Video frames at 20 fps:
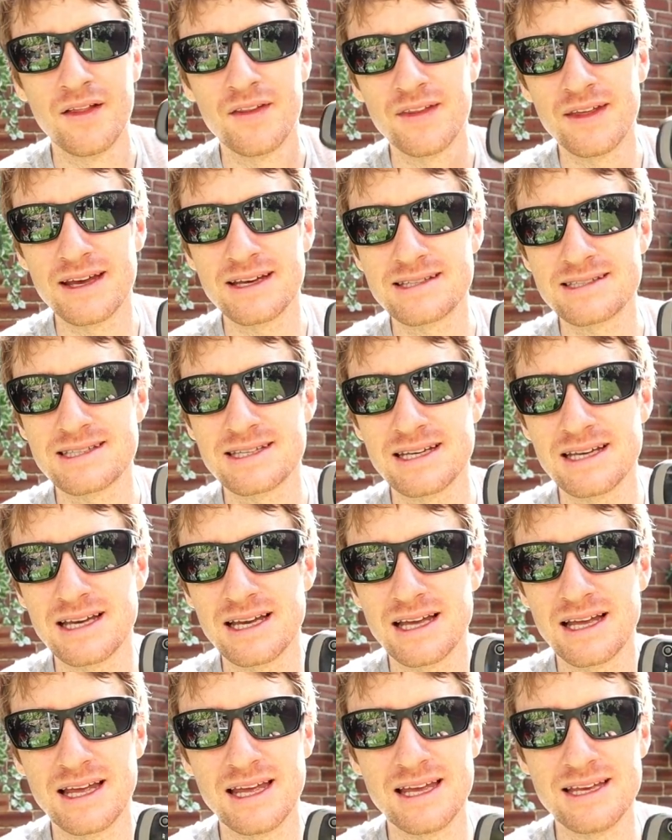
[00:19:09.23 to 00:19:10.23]
this
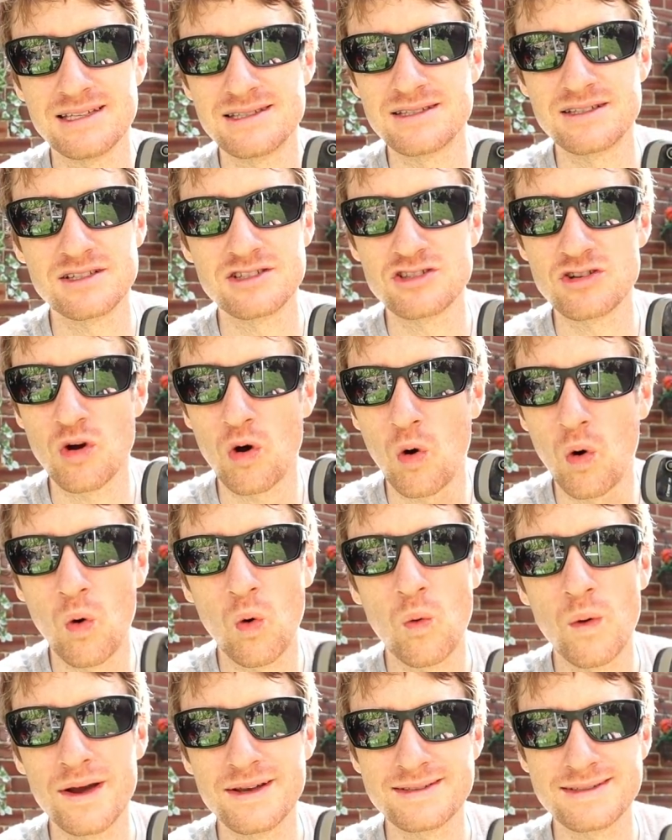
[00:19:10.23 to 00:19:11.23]
is just
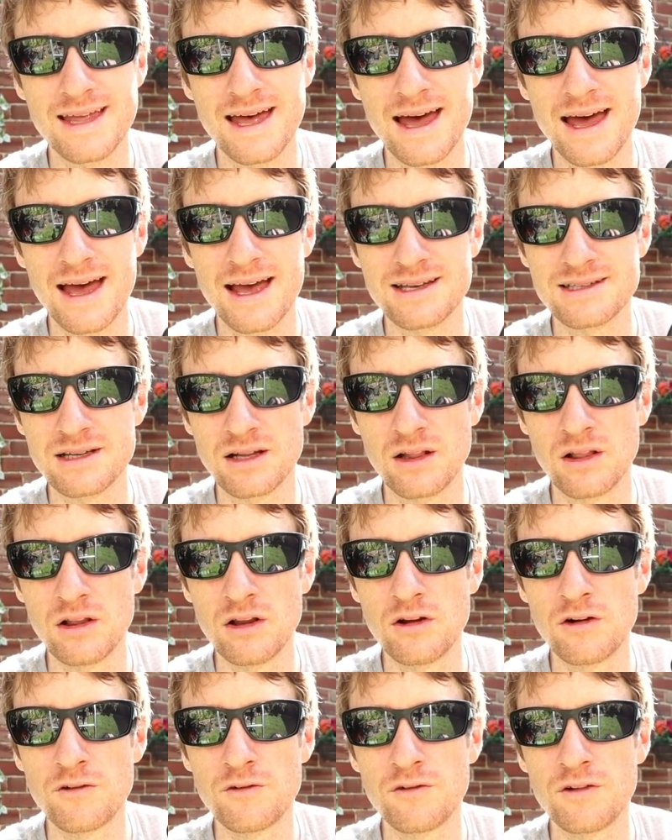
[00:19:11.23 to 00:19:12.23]
always there as a
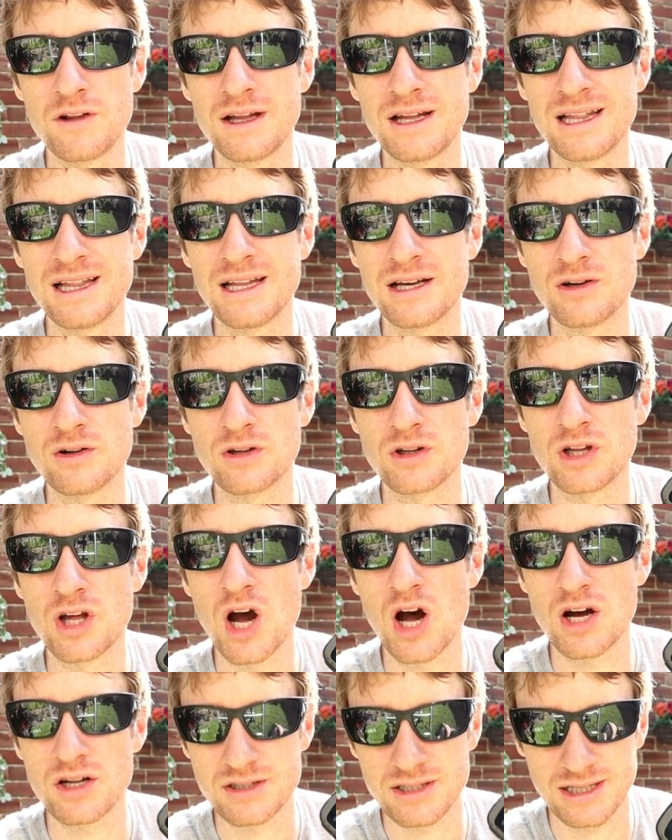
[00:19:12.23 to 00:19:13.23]
lovely little
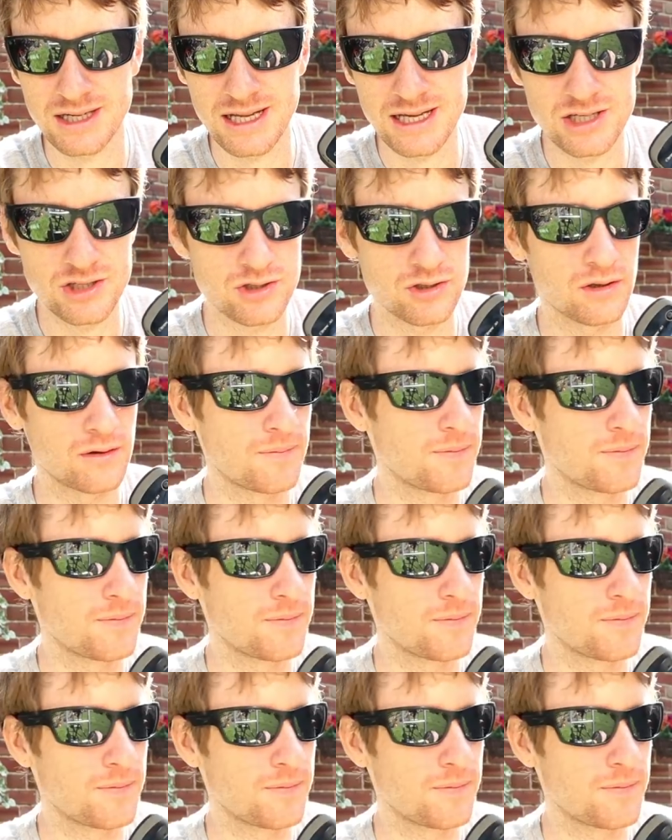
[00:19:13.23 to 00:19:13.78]
guardian angel.